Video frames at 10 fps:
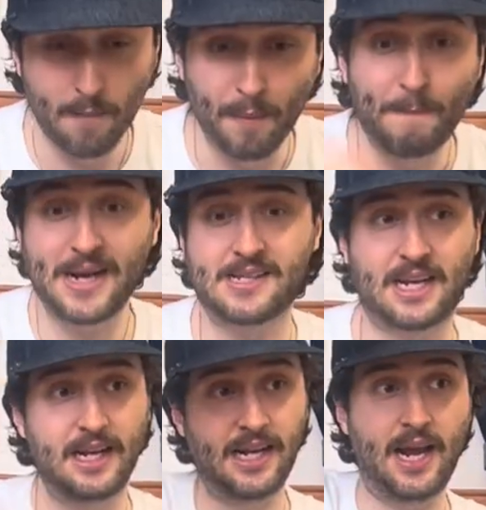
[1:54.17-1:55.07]
But
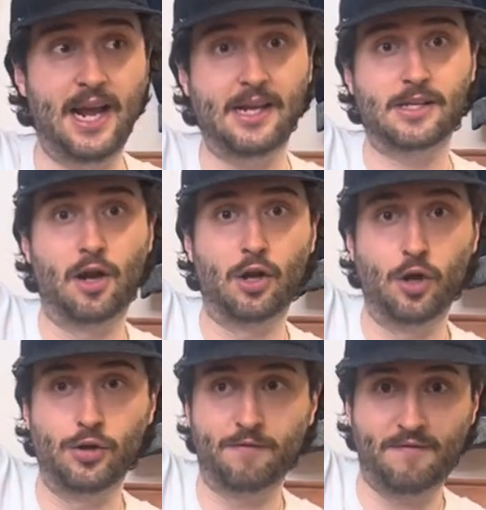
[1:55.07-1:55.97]
basically, it's a
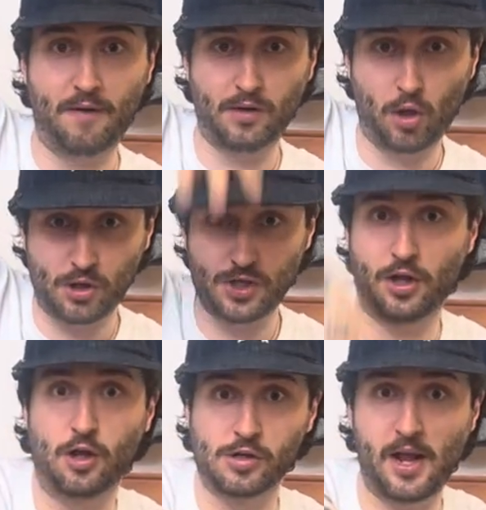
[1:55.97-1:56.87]
load of cotton
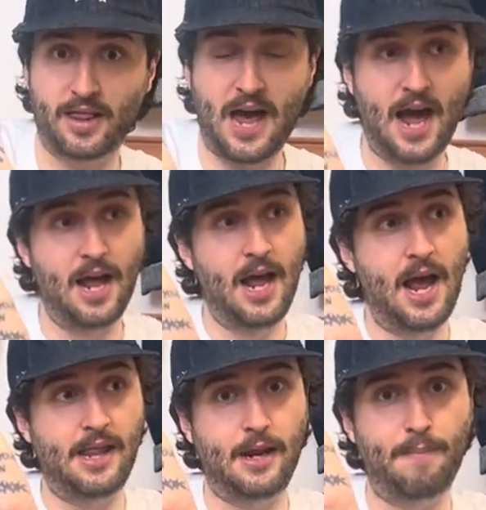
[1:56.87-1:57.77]
that goes like that,
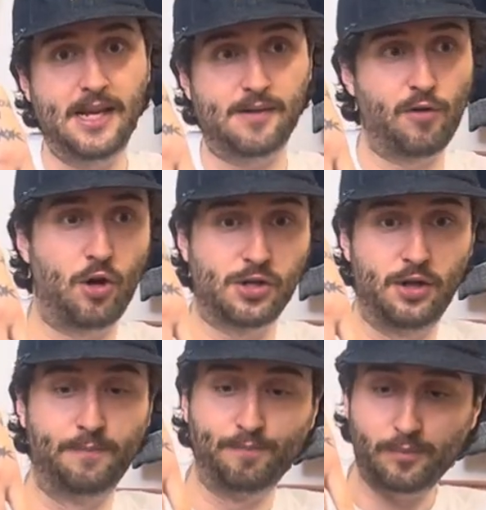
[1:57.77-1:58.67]
and then a piece of
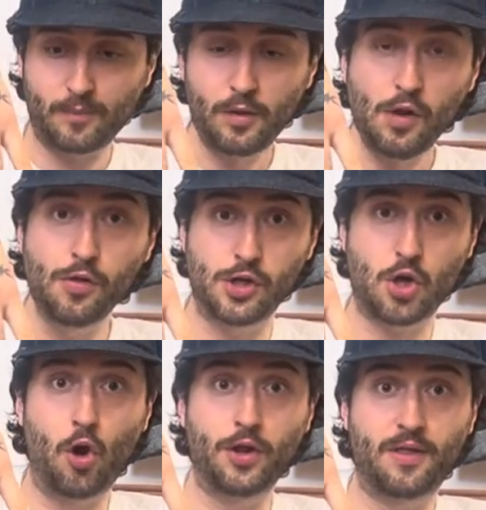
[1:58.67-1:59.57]
cotton
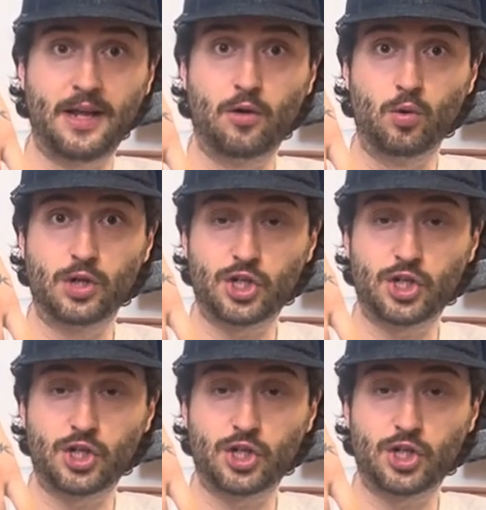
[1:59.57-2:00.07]
that's on a thing called a